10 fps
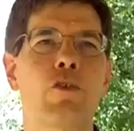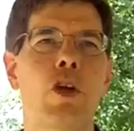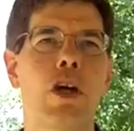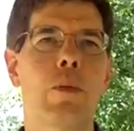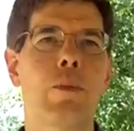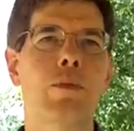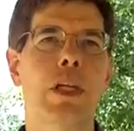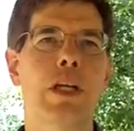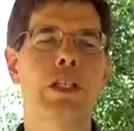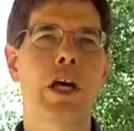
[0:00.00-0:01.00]
from
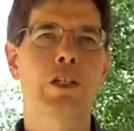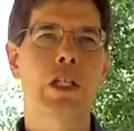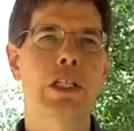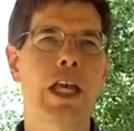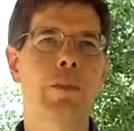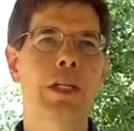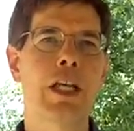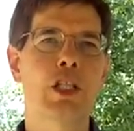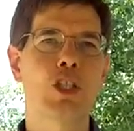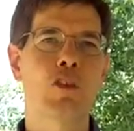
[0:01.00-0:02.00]
toxic
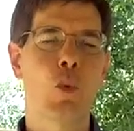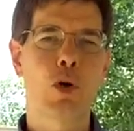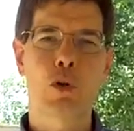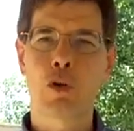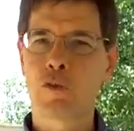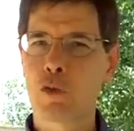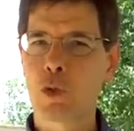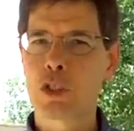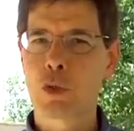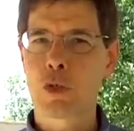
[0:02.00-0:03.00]
contamination of water or
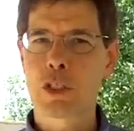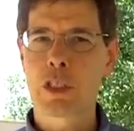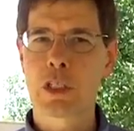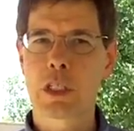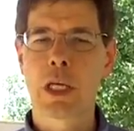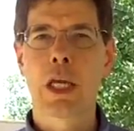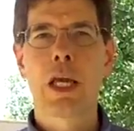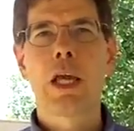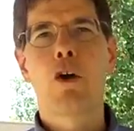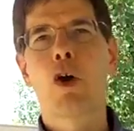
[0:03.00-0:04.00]
food sources,
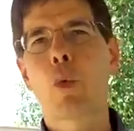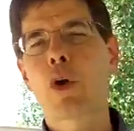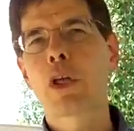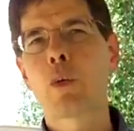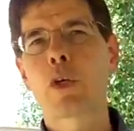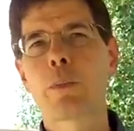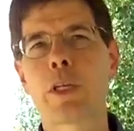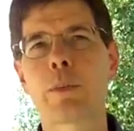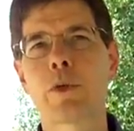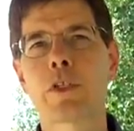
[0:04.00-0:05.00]
or working with
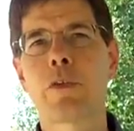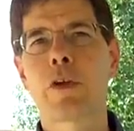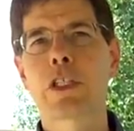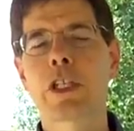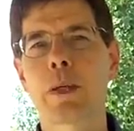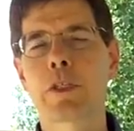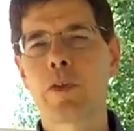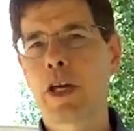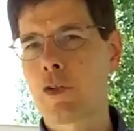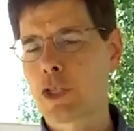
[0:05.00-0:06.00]
people's various types
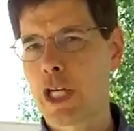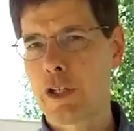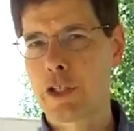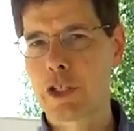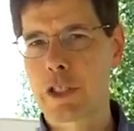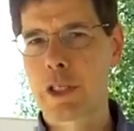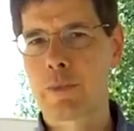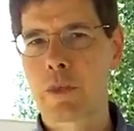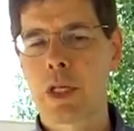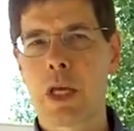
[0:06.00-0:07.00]
of health challenges.
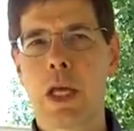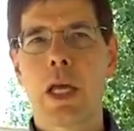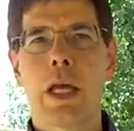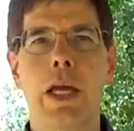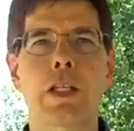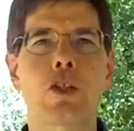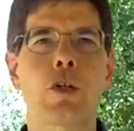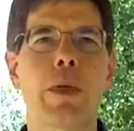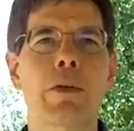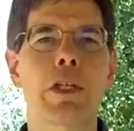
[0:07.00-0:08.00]
And so
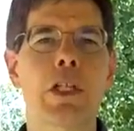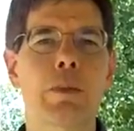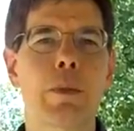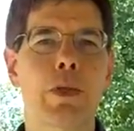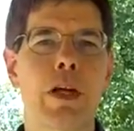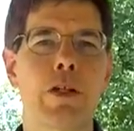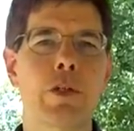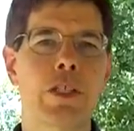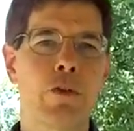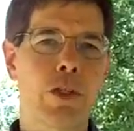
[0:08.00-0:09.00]
to be able to teach people how to do
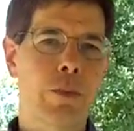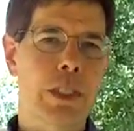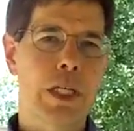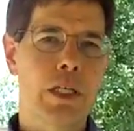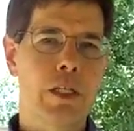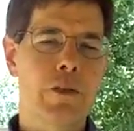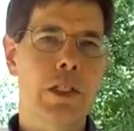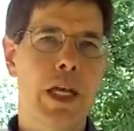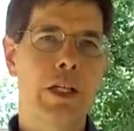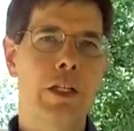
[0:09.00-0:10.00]
this for
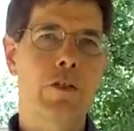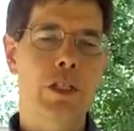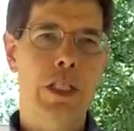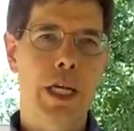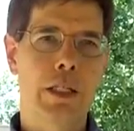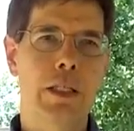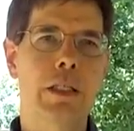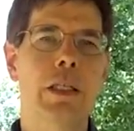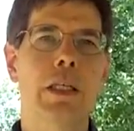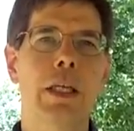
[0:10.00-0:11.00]
themselves and understand
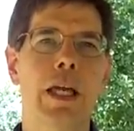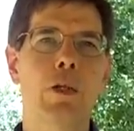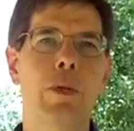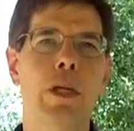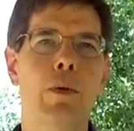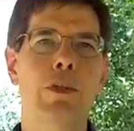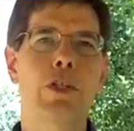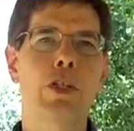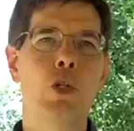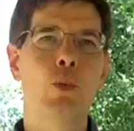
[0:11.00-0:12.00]
it, and to be able to
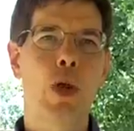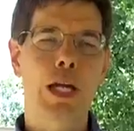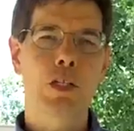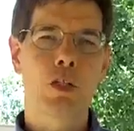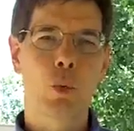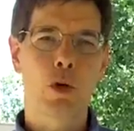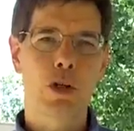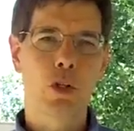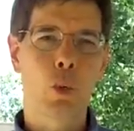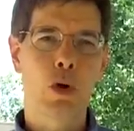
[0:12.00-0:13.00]
do practical work
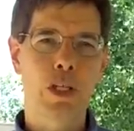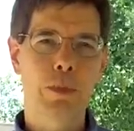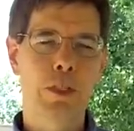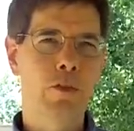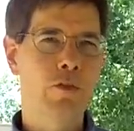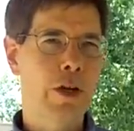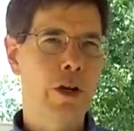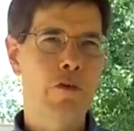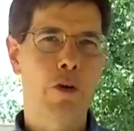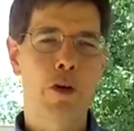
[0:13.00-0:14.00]
in the world has been
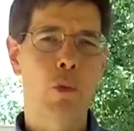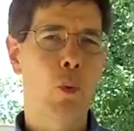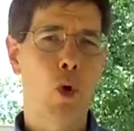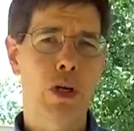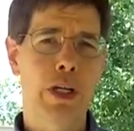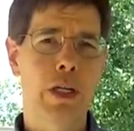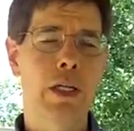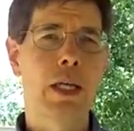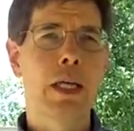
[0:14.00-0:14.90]
very, very rewarding.